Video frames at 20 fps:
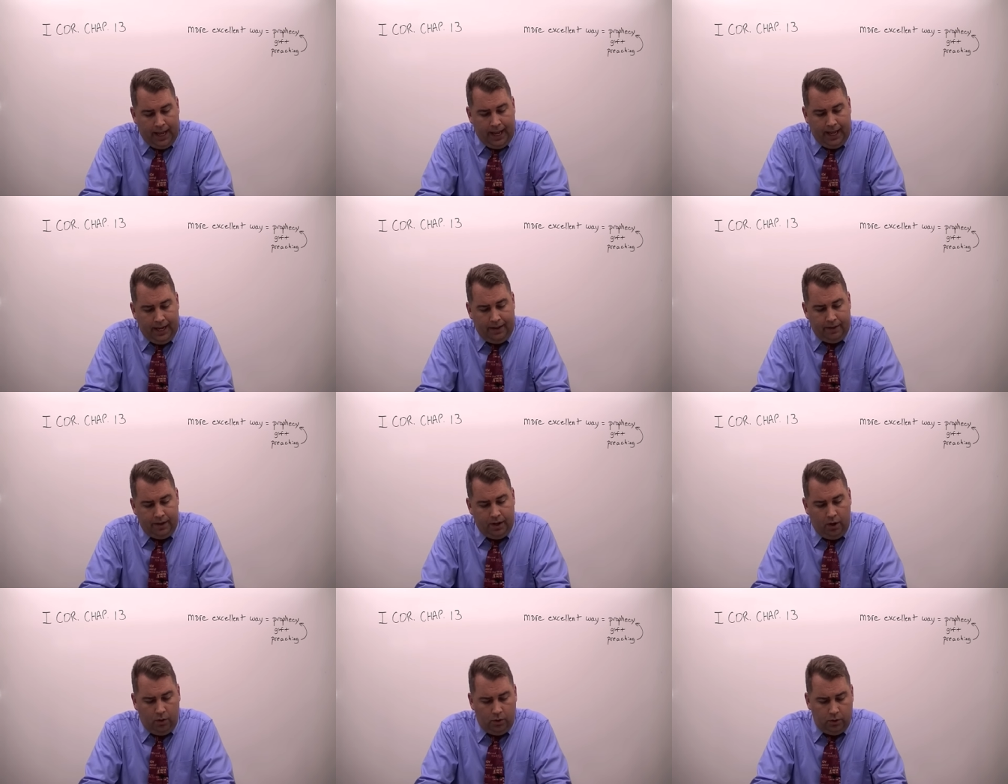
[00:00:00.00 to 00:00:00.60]
And
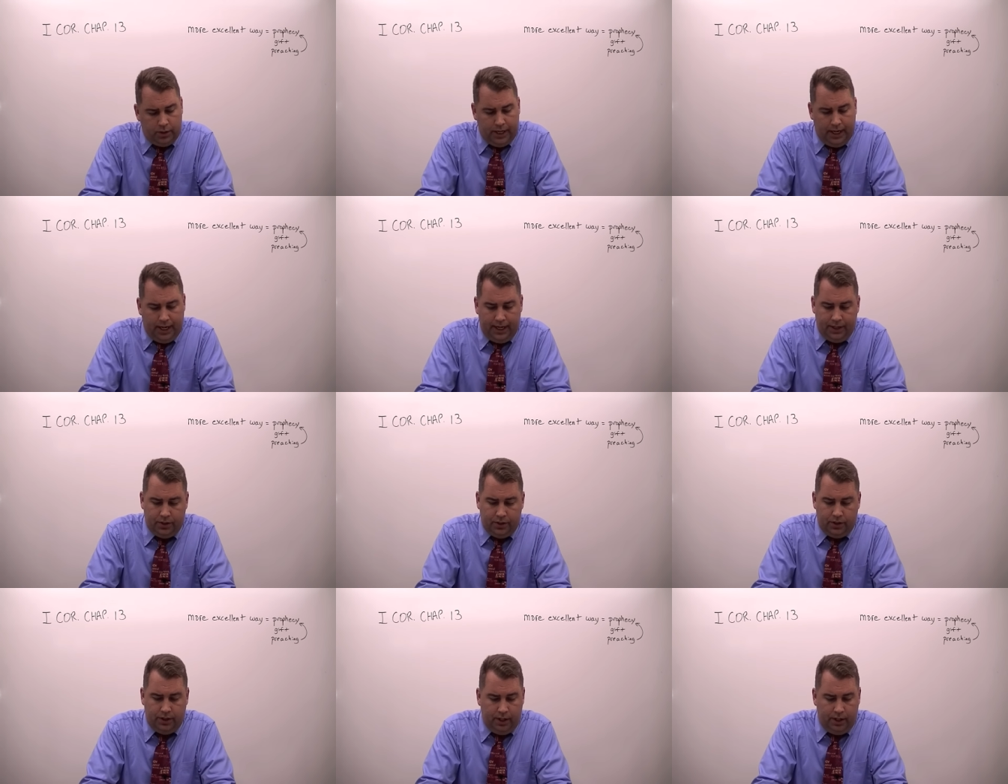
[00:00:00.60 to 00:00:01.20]
in the old
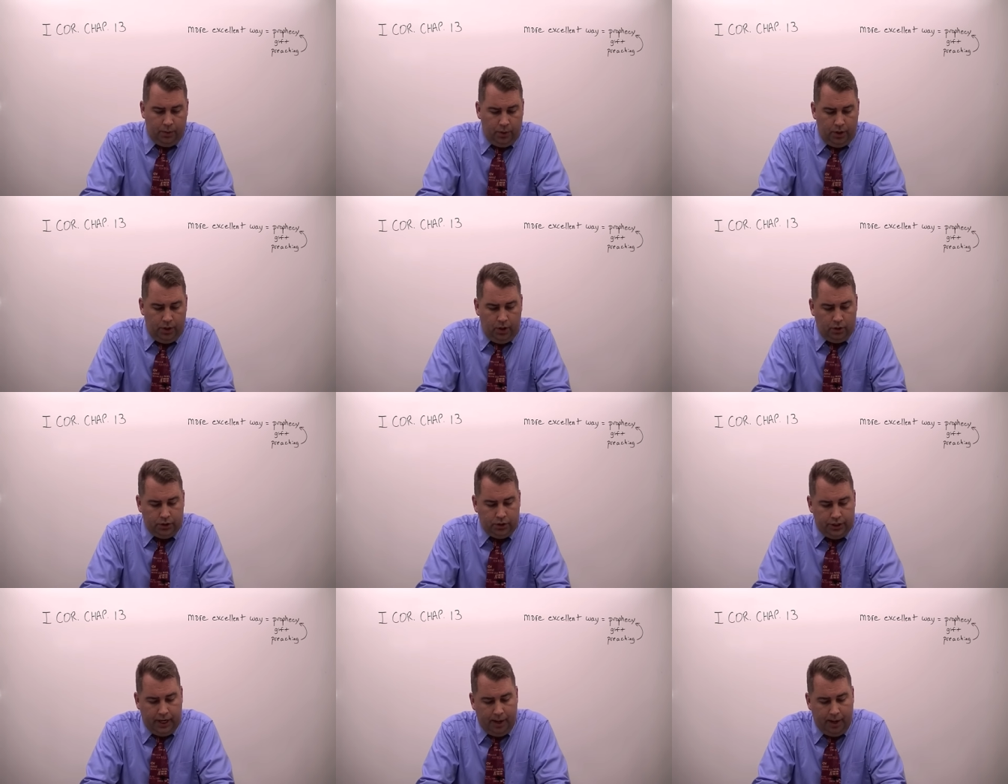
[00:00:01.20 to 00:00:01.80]
days, there were
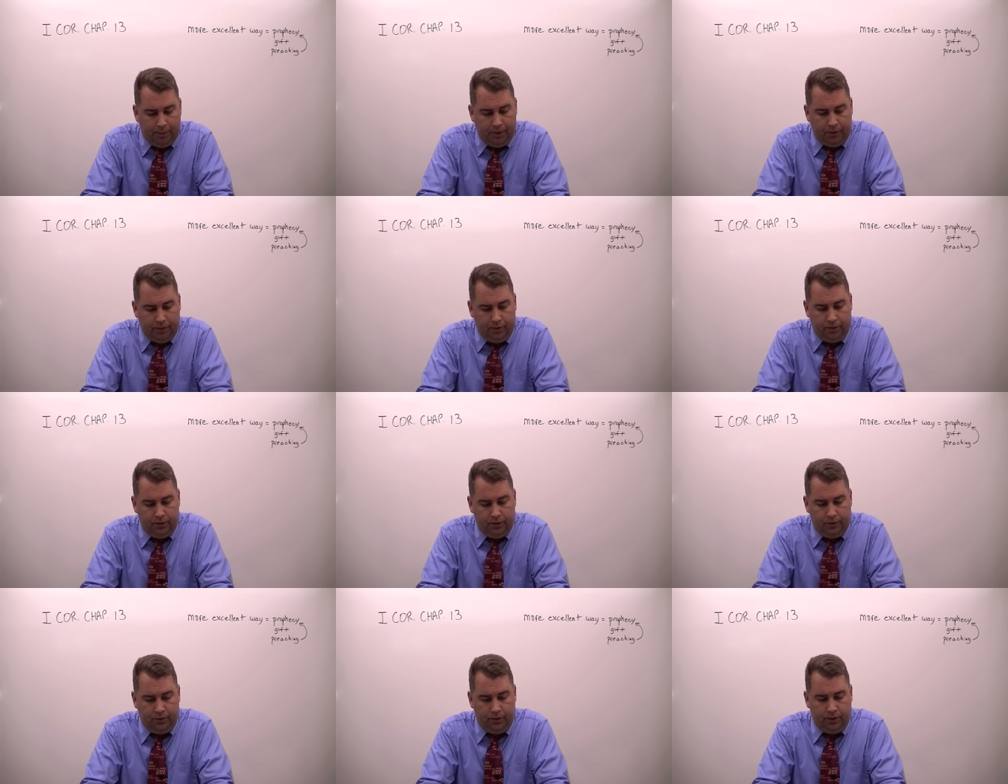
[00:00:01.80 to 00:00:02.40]
no
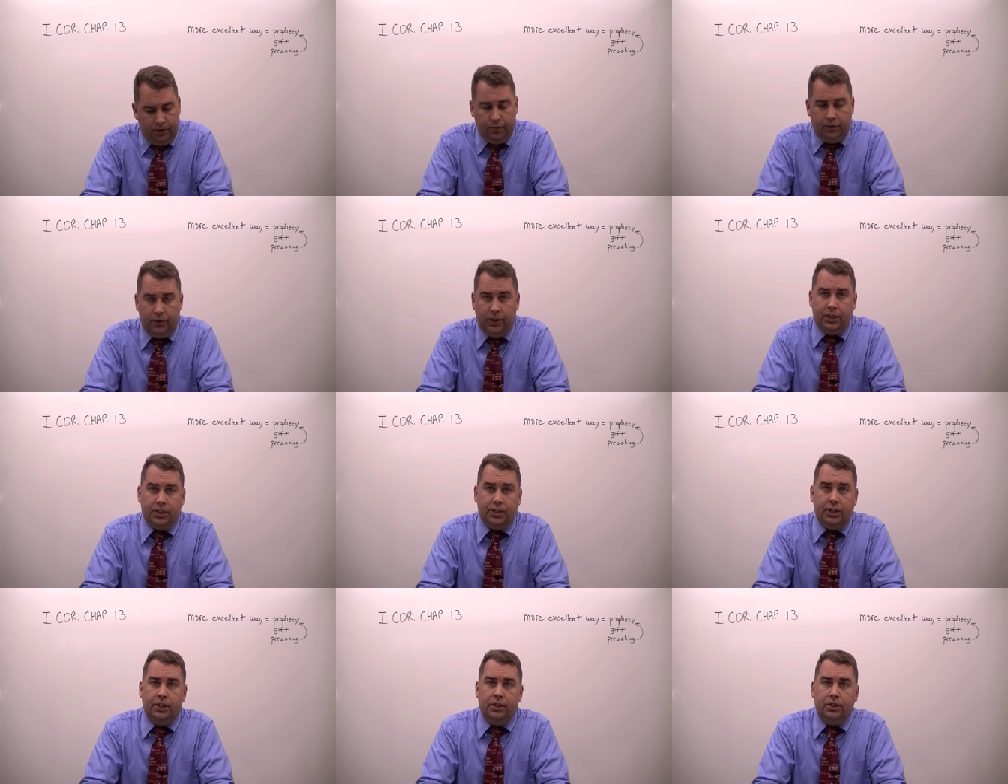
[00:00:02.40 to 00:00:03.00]
chapter
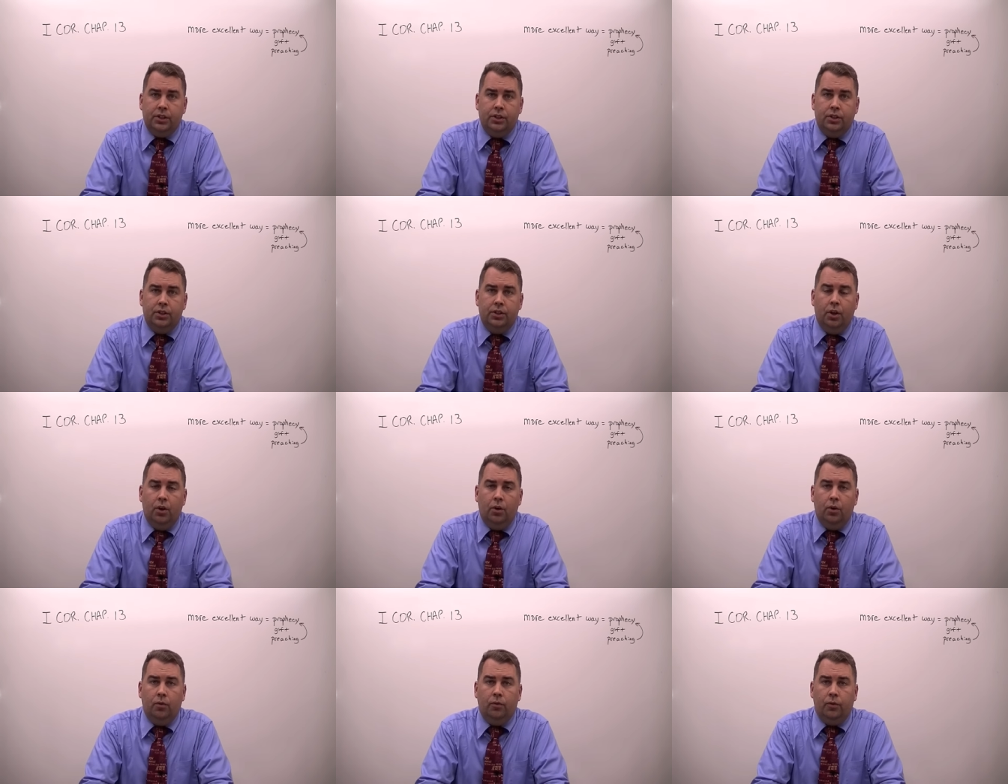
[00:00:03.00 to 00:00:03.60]
divisions,
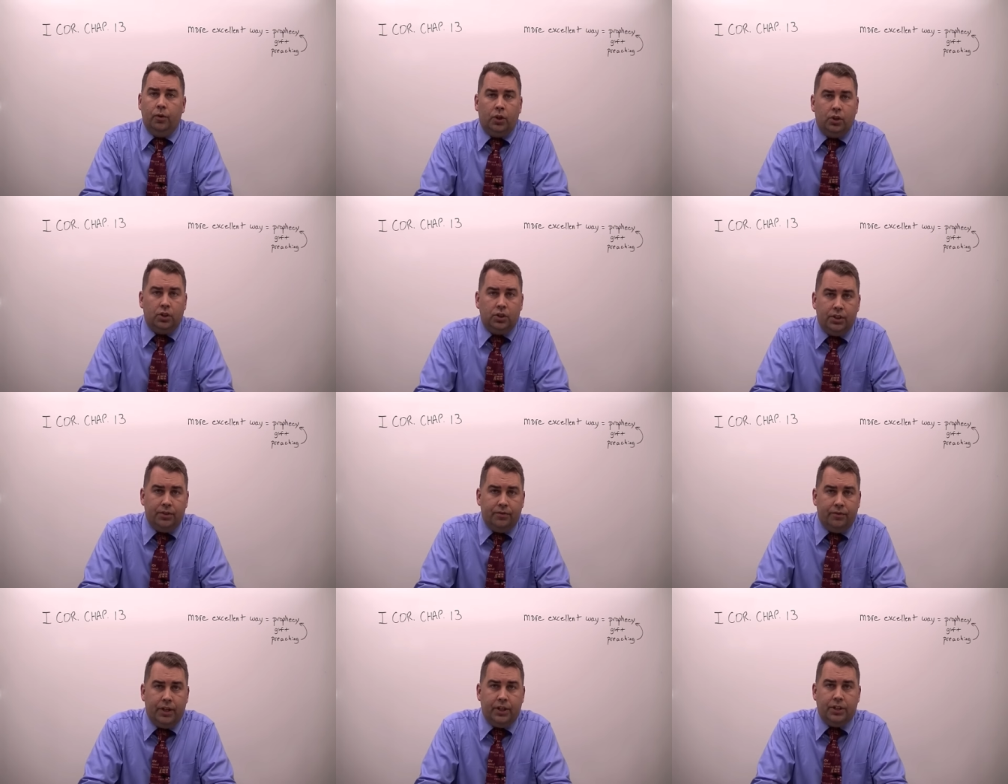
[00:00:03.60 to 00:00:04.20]
no
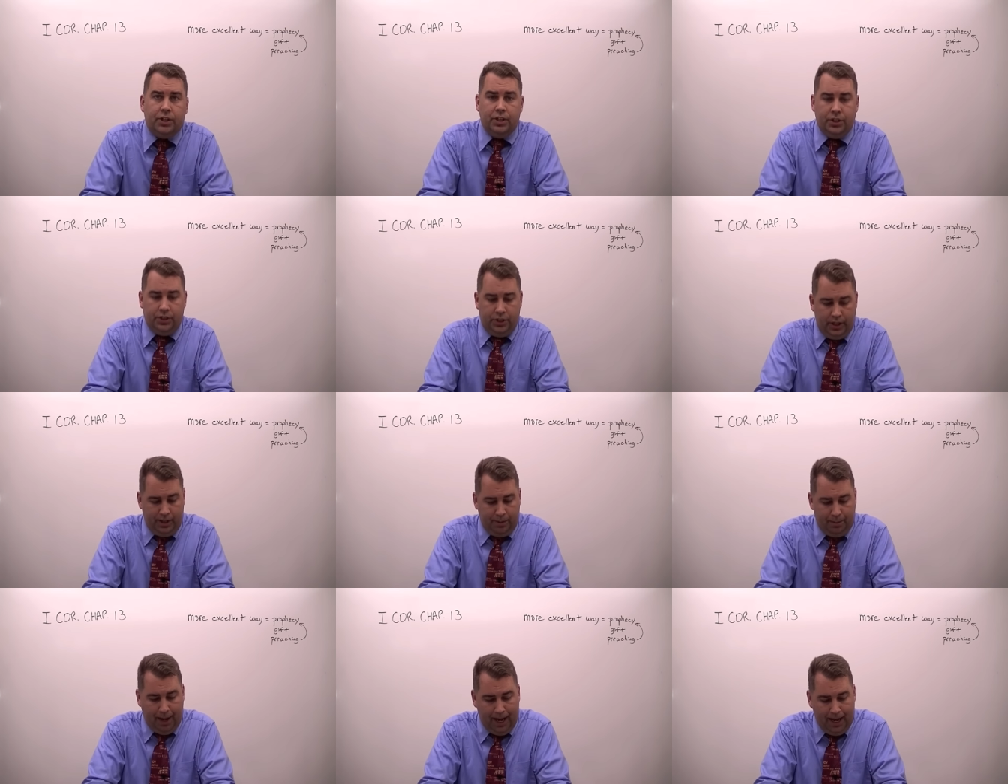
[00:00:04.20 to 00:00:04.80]
verse divisions
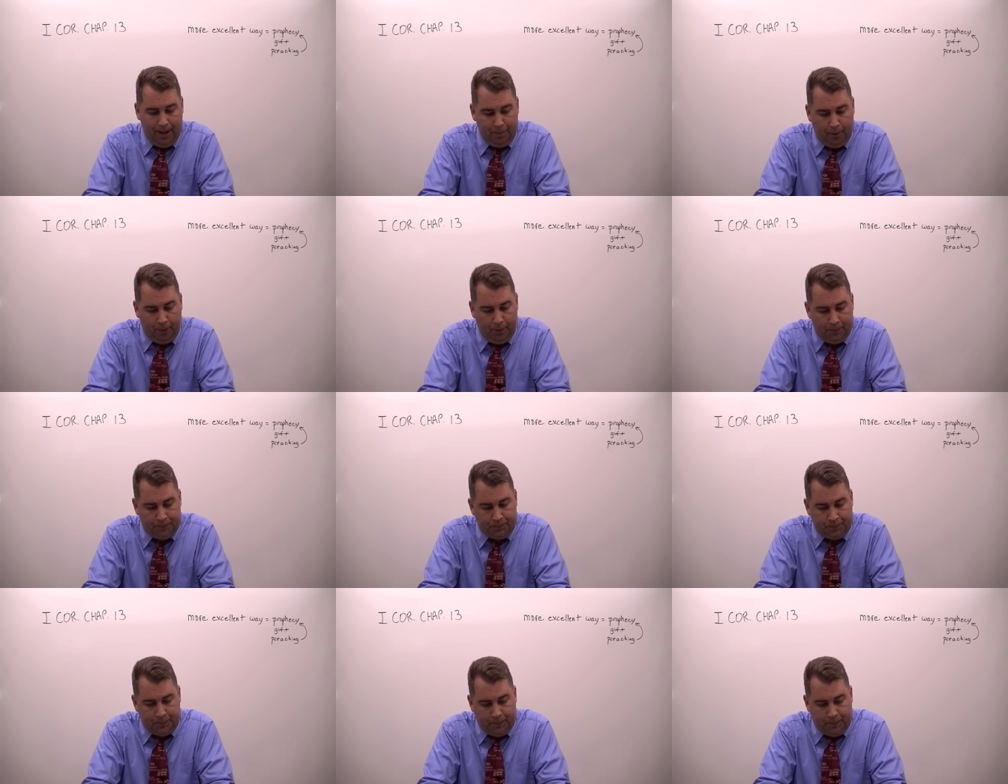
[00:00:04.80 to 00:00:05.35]
in the Bible.